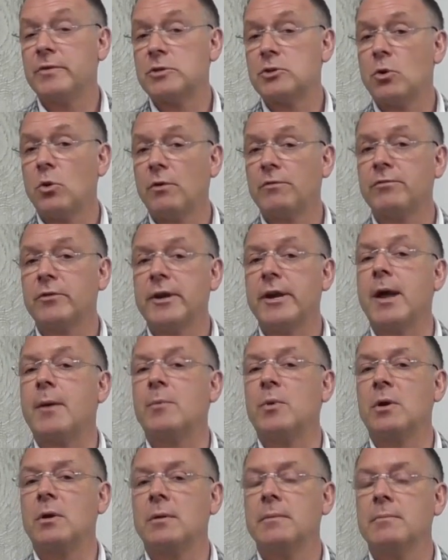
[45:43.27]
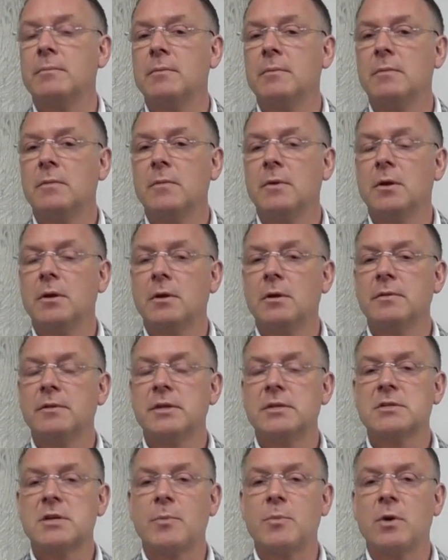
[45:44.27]
We have a toll-free number
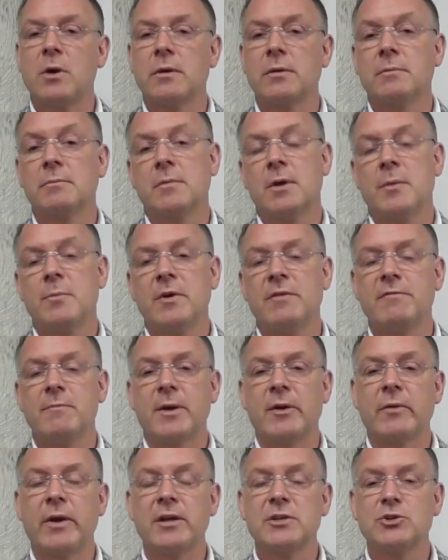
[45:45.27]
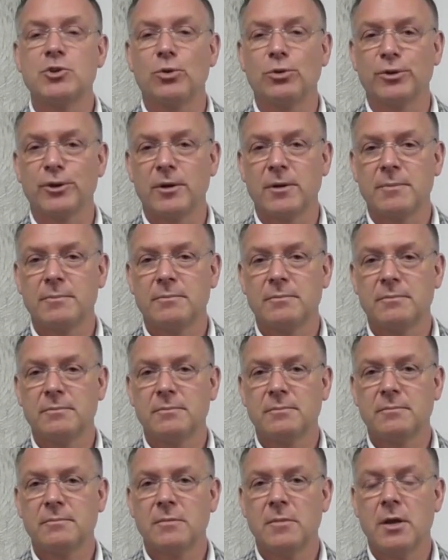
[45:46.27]
that's up on above my right shoulder,
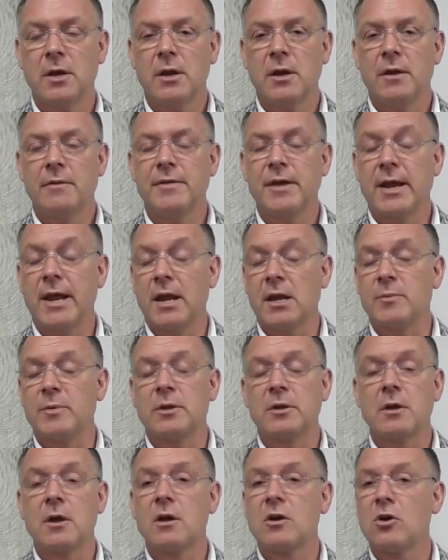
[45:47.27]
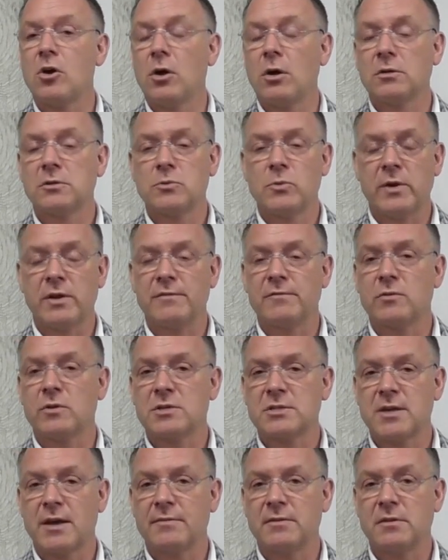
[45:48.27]
that anybody can call
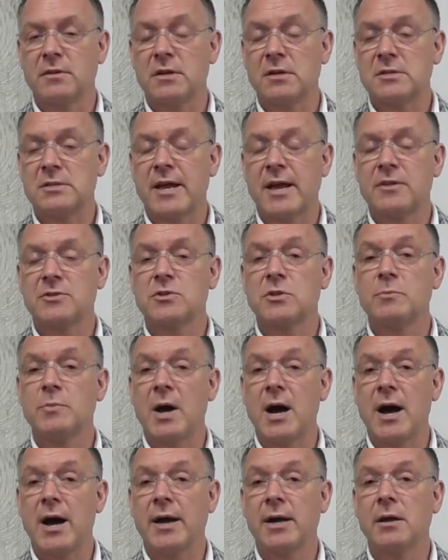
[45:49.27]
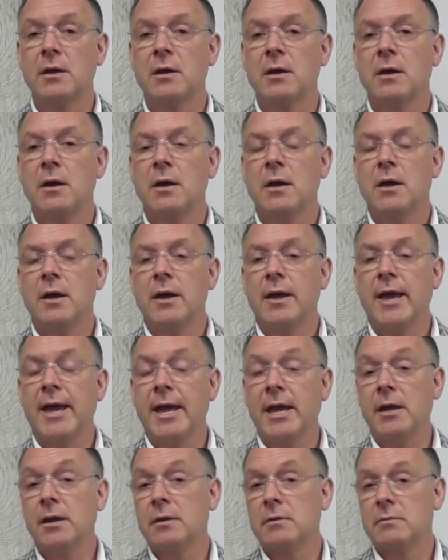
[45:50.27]
24 7 that is answered by
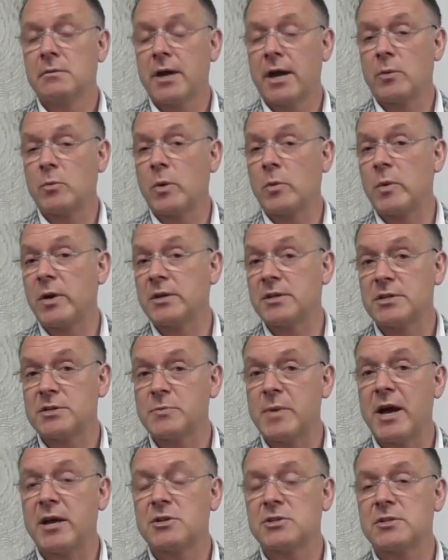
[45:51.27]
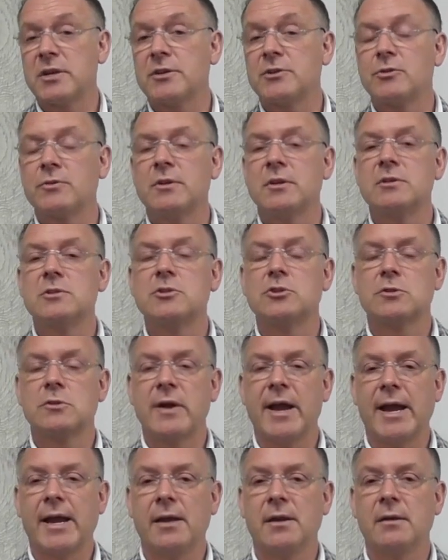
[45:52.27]
a 911 dispatch center that is
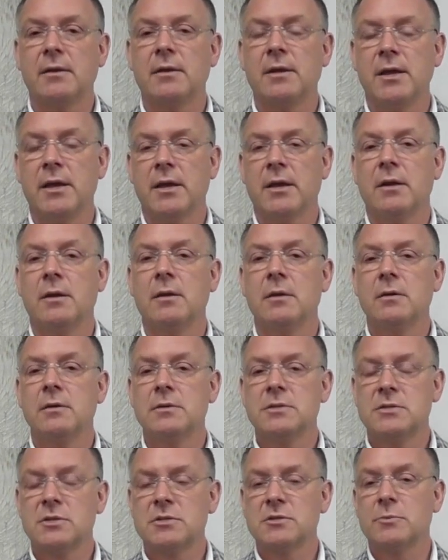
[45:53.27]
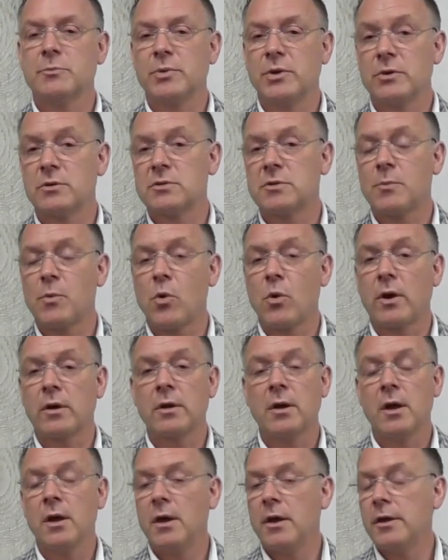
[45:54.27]
trained in CISM peer
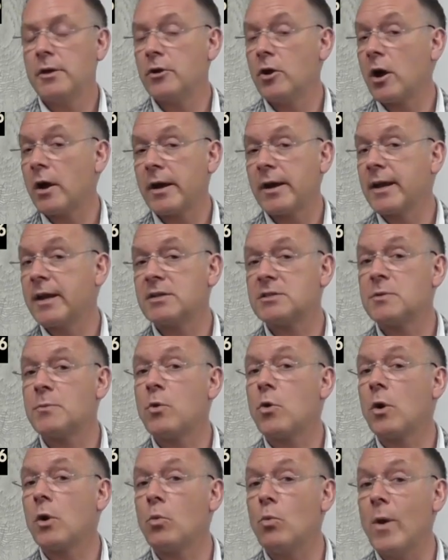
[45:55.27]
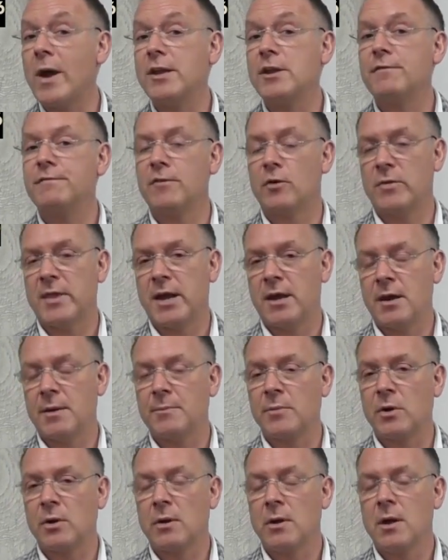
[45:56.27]
support. You're not going to get support when you phone
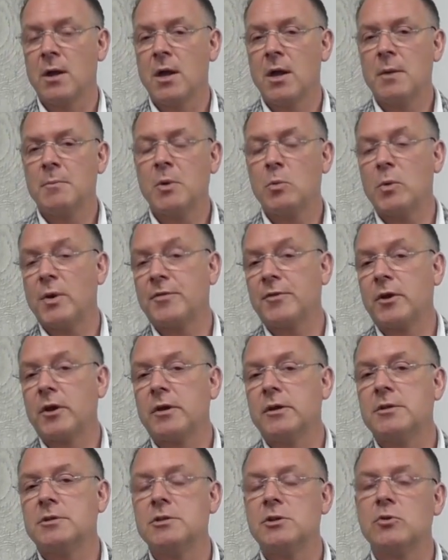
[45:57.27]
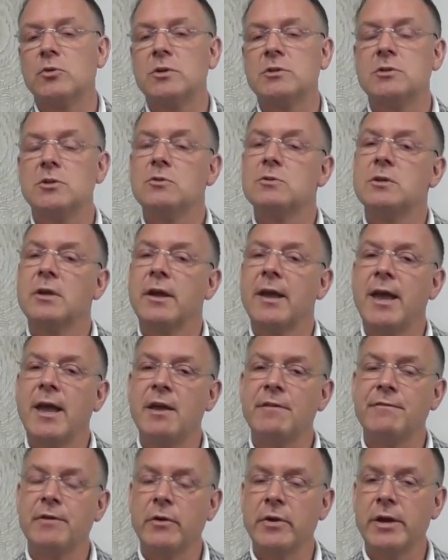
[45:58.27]
that number, but what they're going to do is using
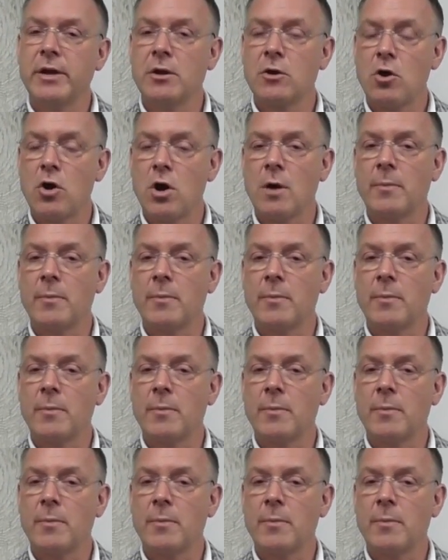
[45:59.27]
a very